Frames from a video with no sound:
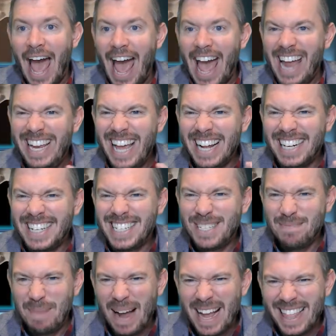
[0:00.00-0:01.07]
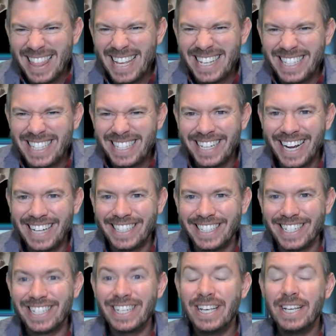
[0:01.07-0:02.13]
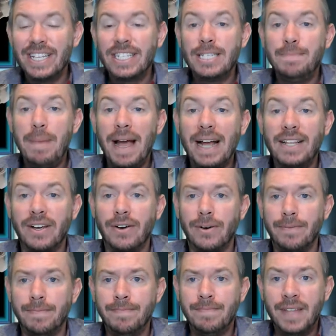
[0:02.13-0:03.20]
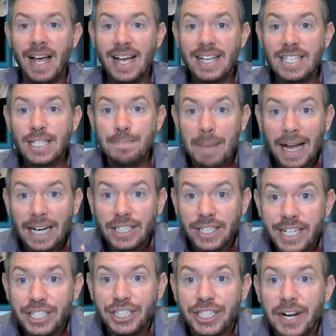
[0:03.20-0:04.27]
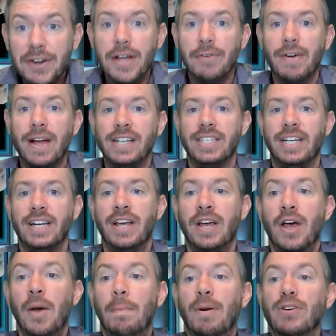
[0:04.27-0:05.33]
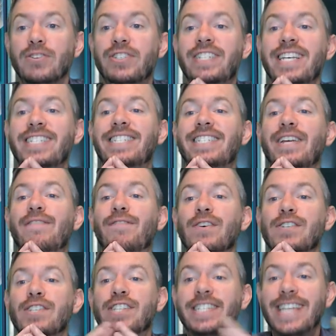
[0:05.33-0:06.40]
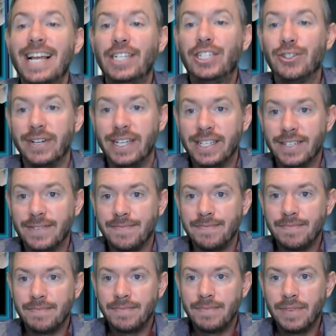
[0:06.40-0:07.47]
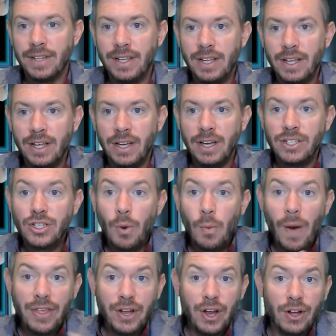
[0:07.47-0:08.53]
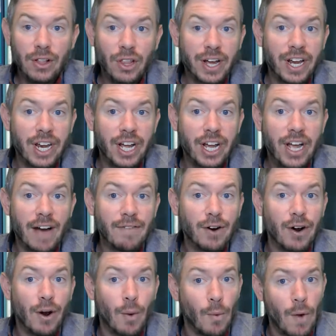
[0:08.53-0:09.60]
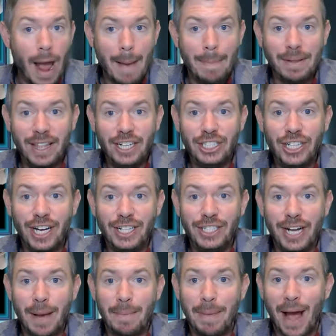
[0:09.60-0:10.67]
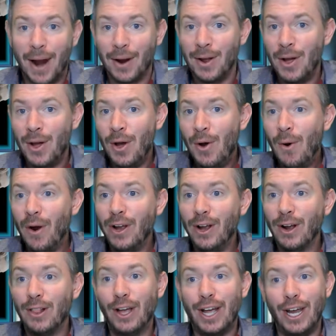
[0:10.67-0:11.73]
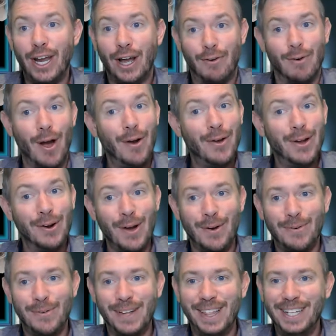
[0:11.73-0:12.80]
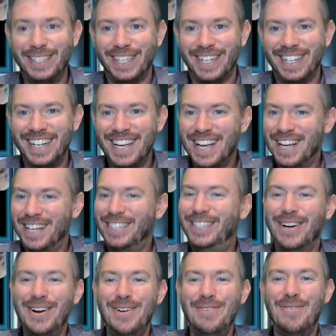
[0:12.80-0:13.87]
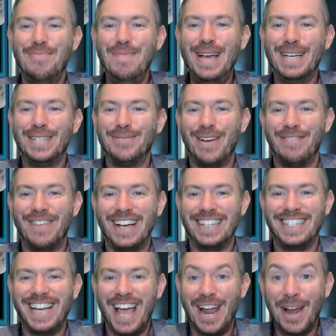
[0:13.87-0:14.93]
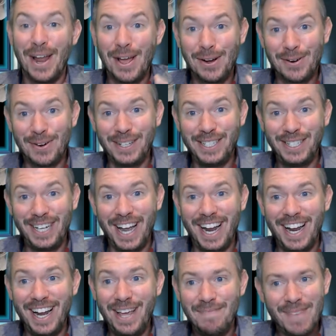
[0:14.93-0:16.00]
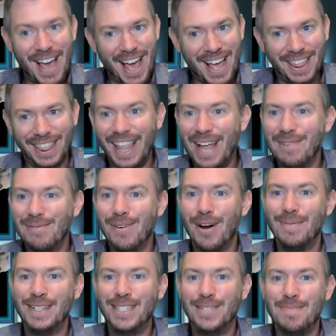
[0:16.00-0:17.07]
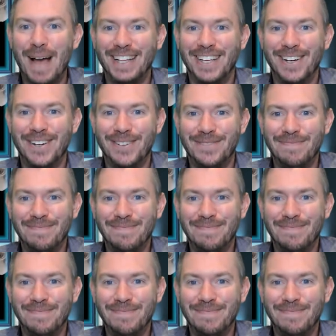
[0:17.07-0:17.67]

And yet, despite these changes, spectacle, especially chariot racing, persisted for centuries. So, whether you're looking to govern a rapidly changing empire or you're looking to grow your own religion, journey with me as we investigate Christianity and late Roman spectacle.